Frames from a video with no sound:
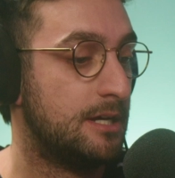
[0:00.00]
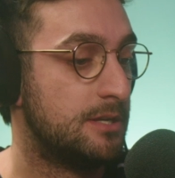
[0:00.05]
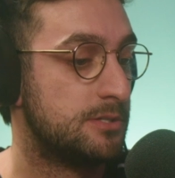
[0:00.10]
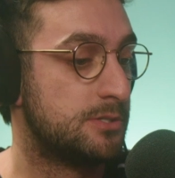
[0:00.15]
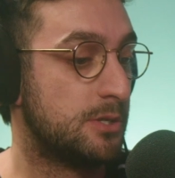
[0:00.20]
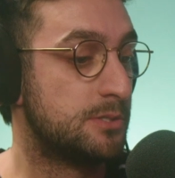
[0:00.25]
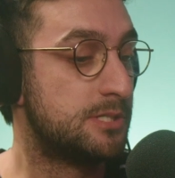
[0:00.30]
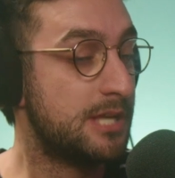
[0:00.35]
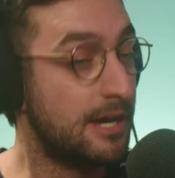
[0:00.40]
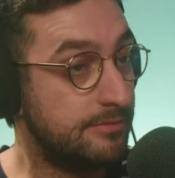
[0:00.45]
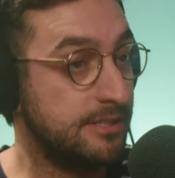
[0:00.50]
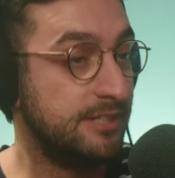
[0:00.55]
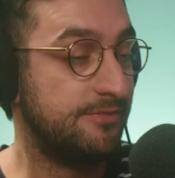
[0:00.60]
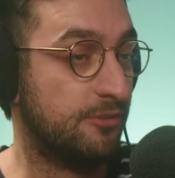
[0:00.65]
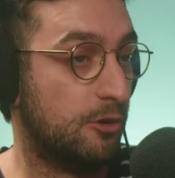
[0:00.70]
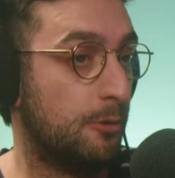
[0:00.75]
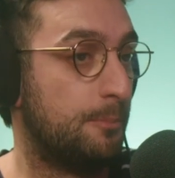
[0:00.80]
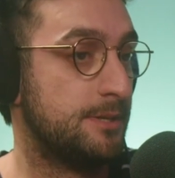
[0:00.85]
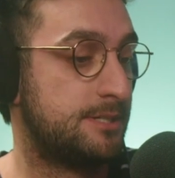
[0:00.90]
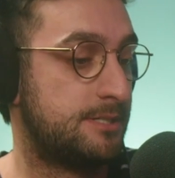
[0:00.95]
So
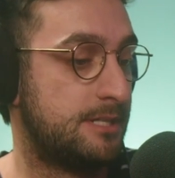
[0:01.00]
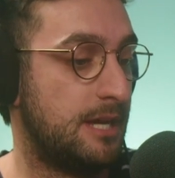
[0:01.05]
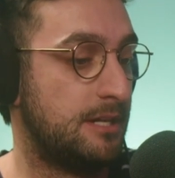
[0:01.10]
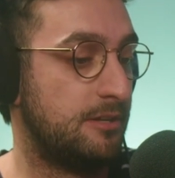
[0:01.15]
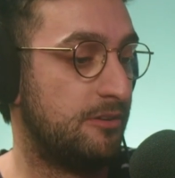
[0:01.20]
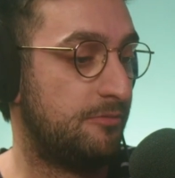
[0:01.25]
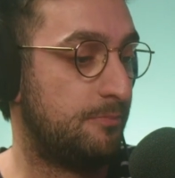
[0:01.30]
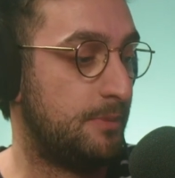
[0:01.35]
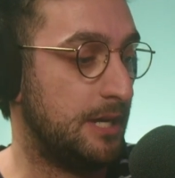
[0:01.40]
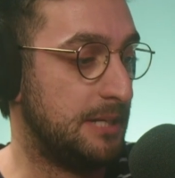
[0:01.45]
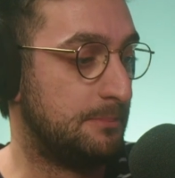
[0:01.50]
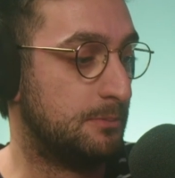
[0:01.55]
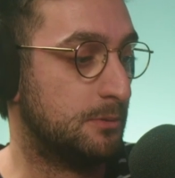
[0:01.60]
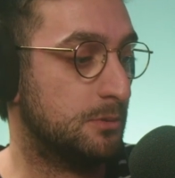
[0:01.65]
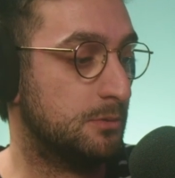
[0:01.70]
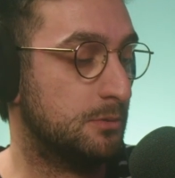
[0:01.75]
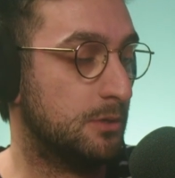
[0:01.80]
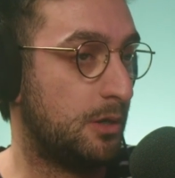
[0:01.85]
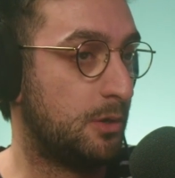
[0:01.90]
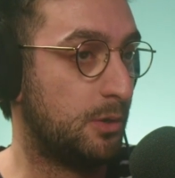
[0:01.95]
74% of
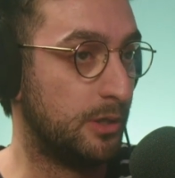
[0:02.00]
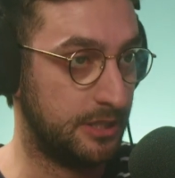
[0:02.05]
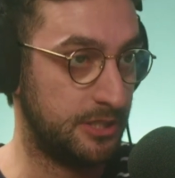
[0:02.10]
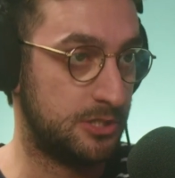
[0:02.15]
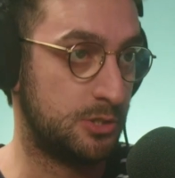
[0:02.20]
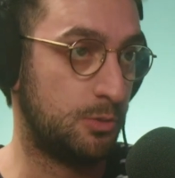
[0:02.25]
people, according to